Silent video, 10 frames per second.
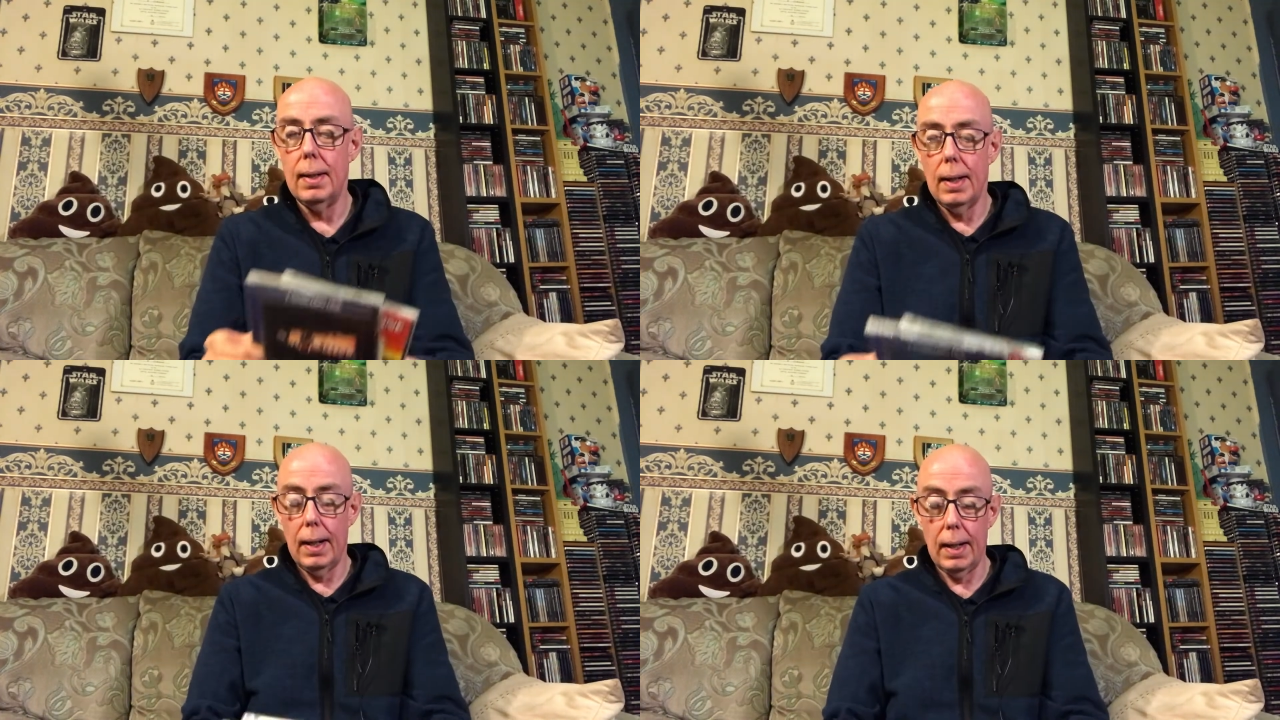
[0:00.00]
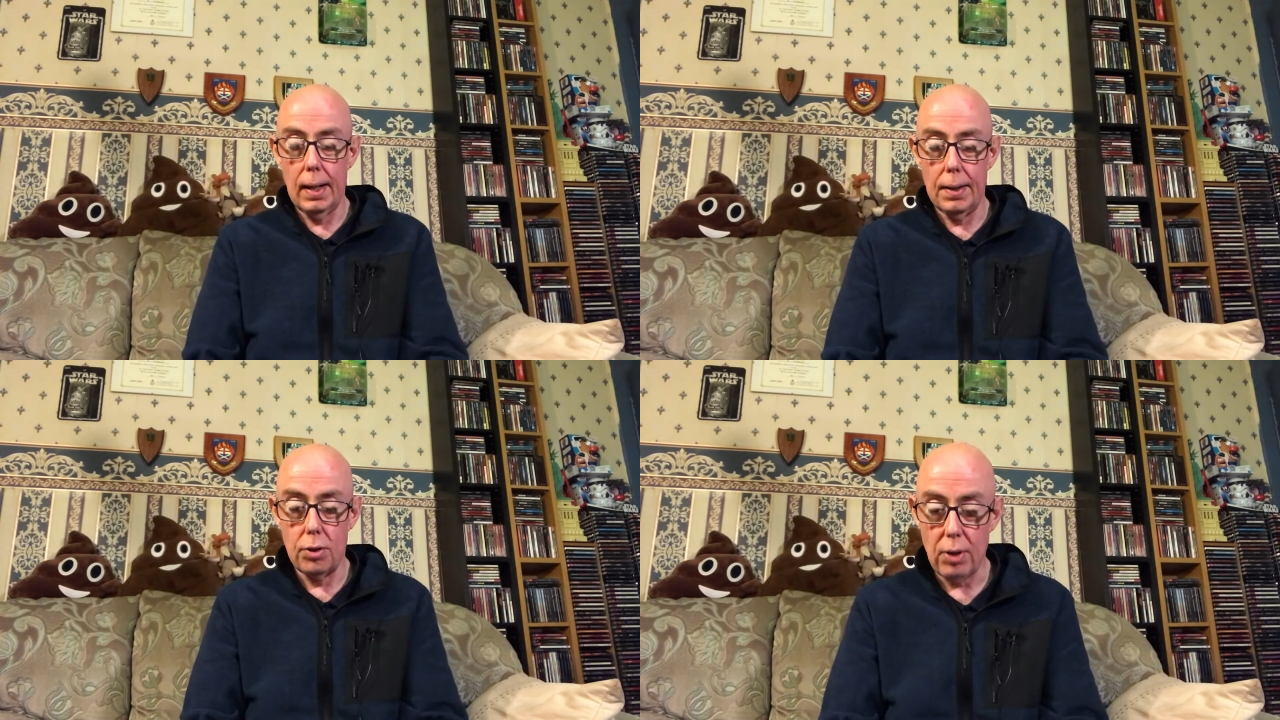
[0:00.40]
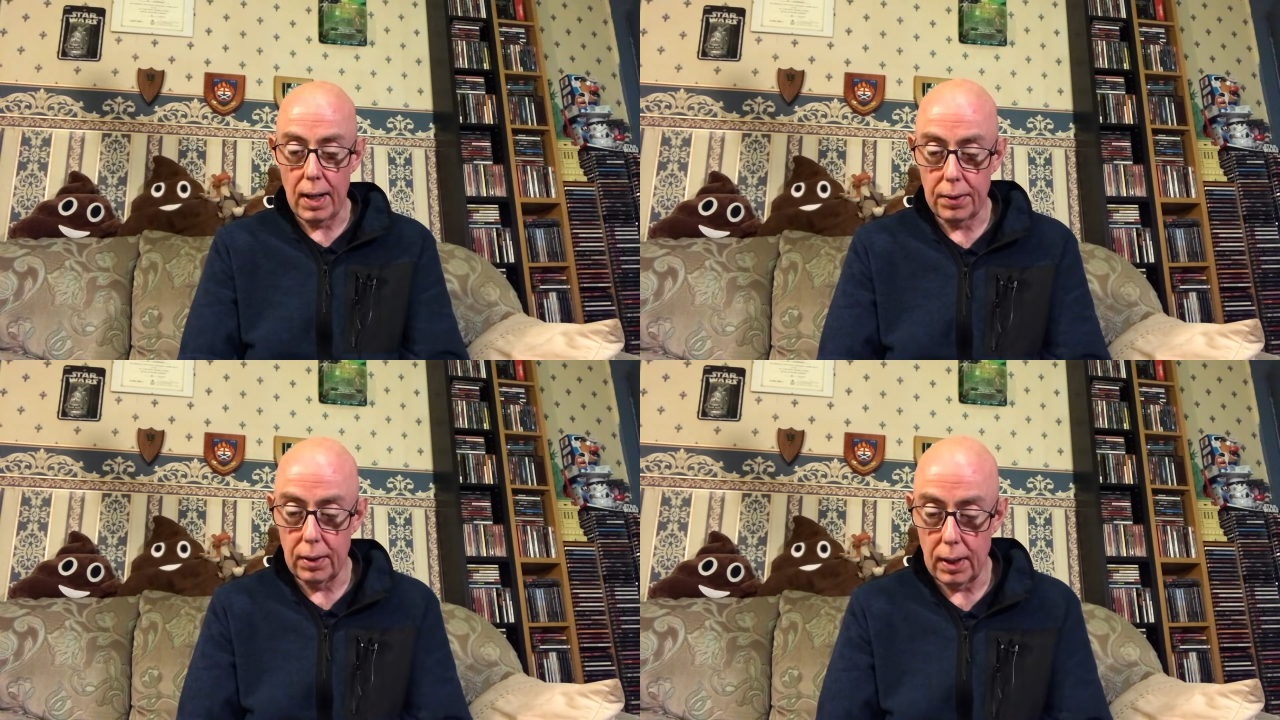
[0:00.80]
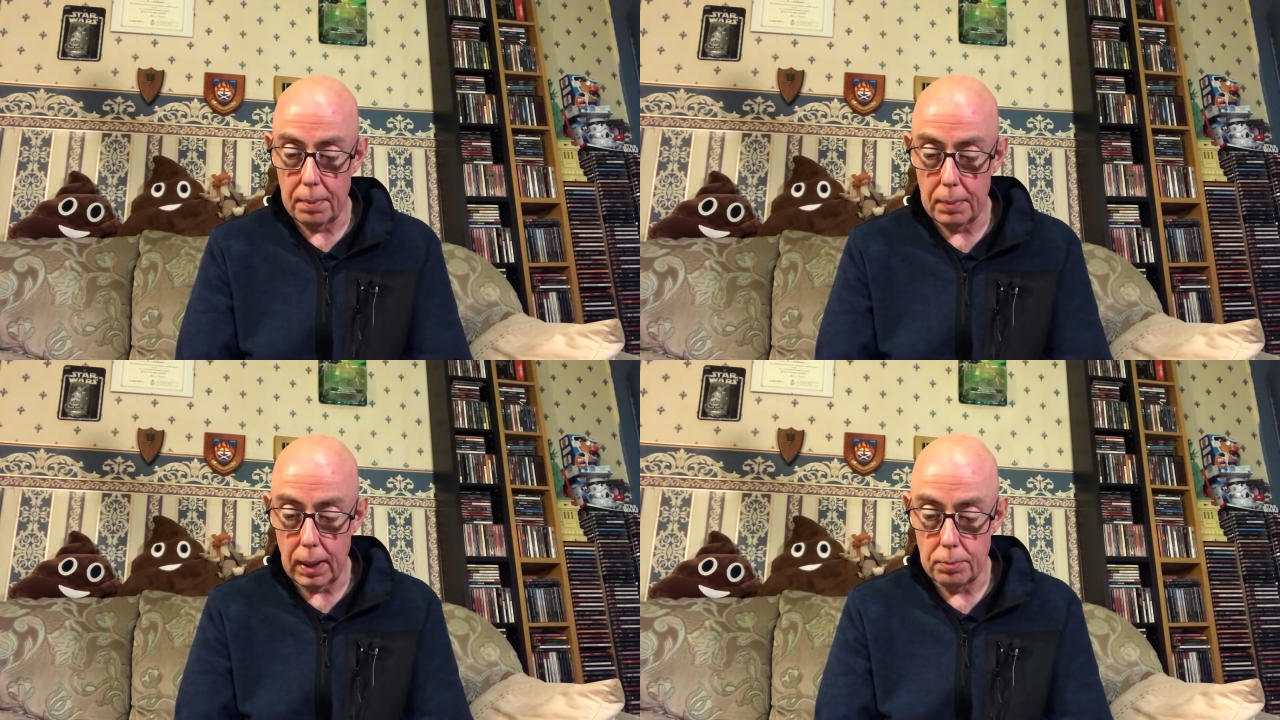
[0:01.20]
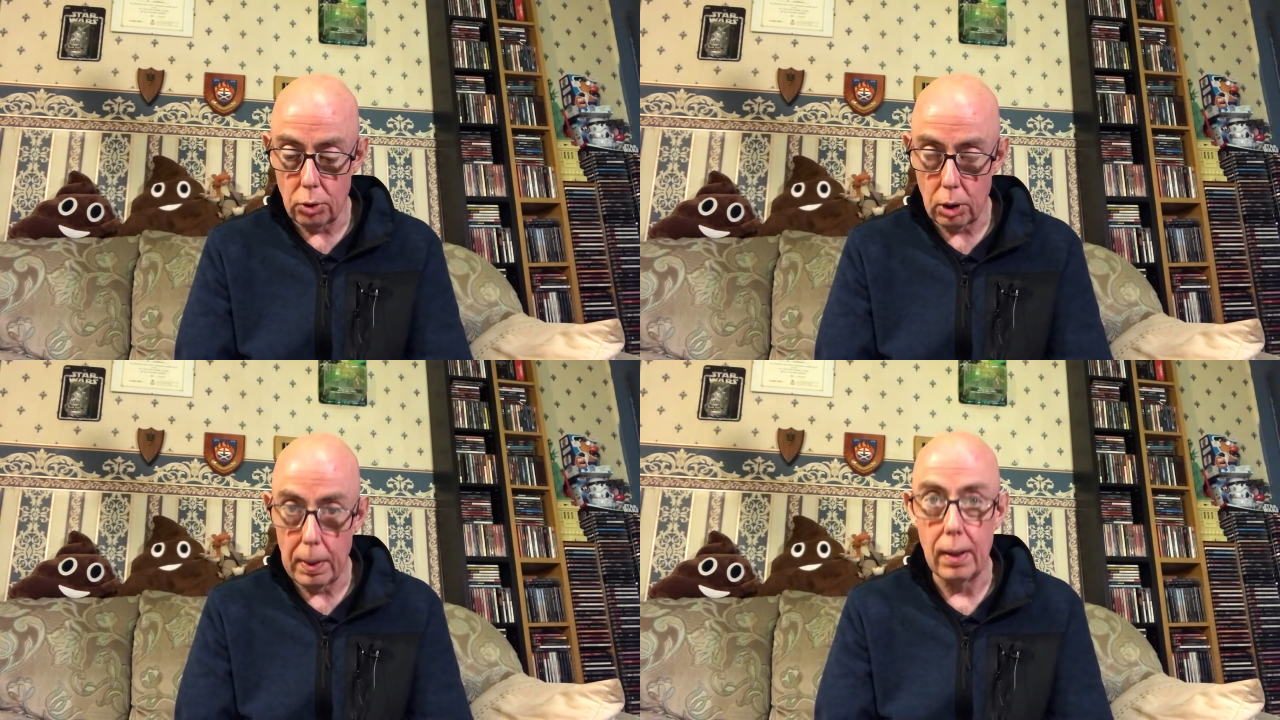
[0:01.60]
the track that I'm
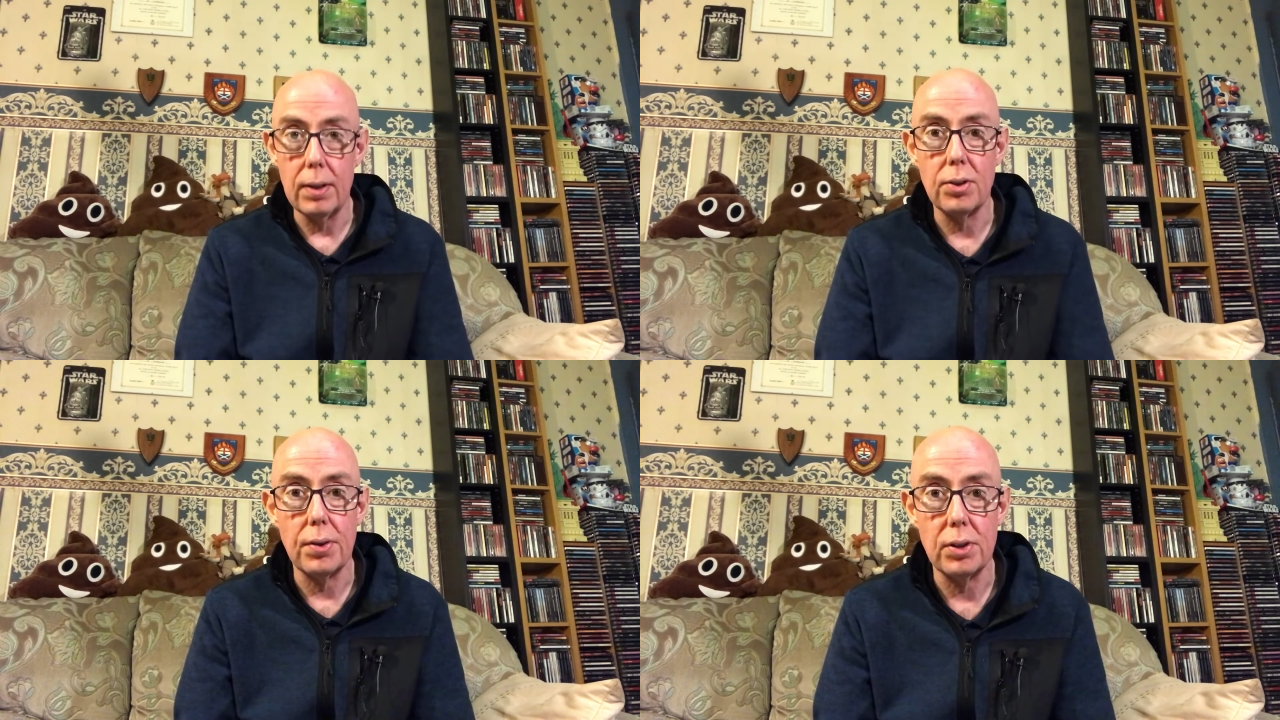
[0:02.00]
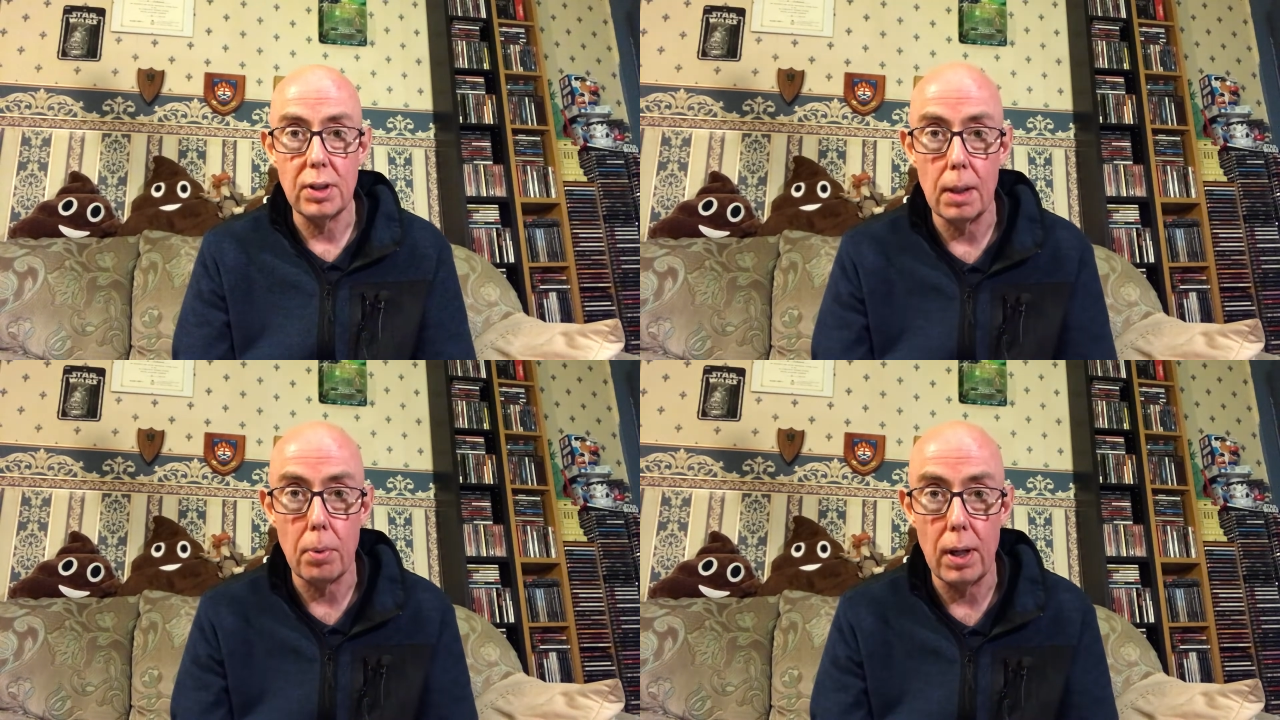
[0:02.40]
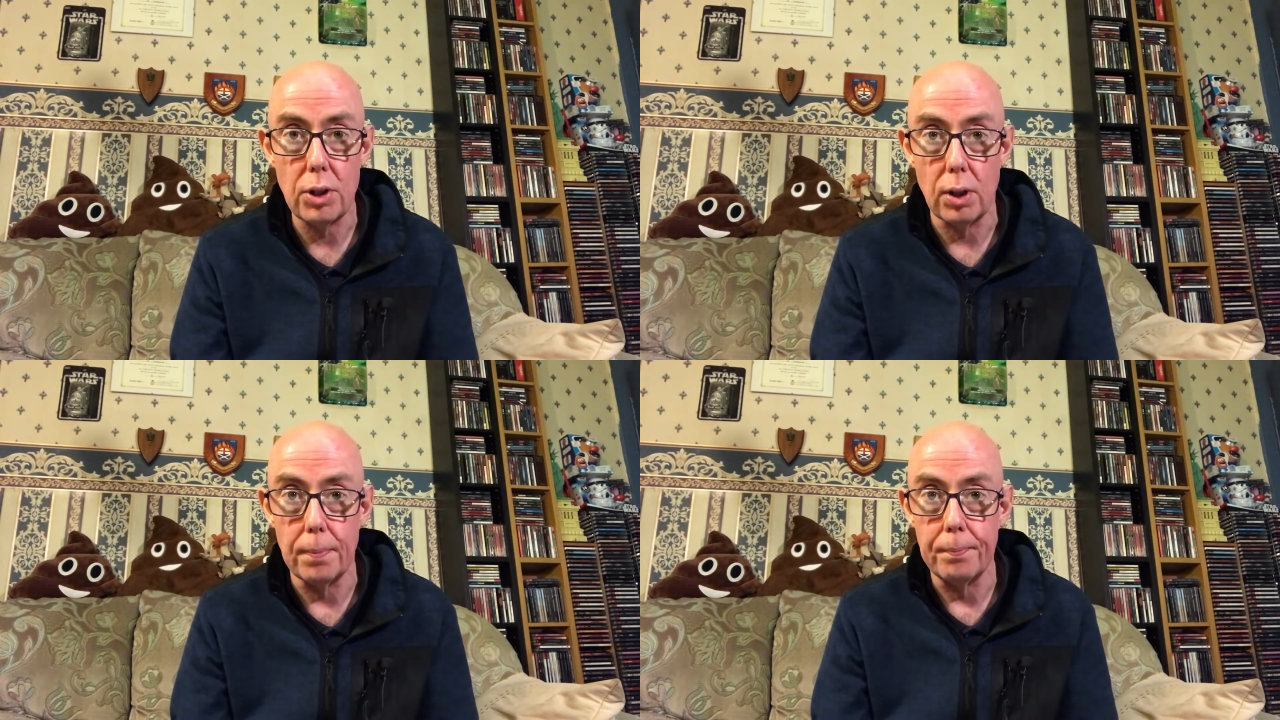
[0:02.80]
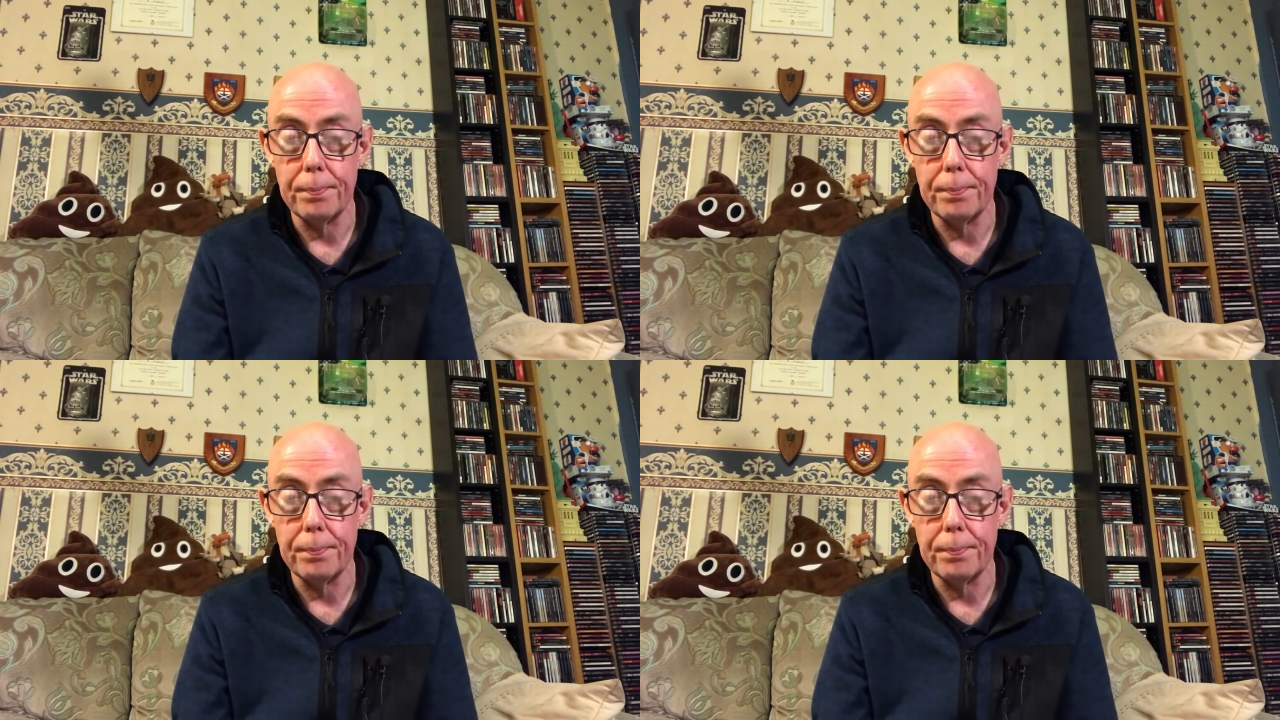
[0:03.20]
talking about is The Celebration.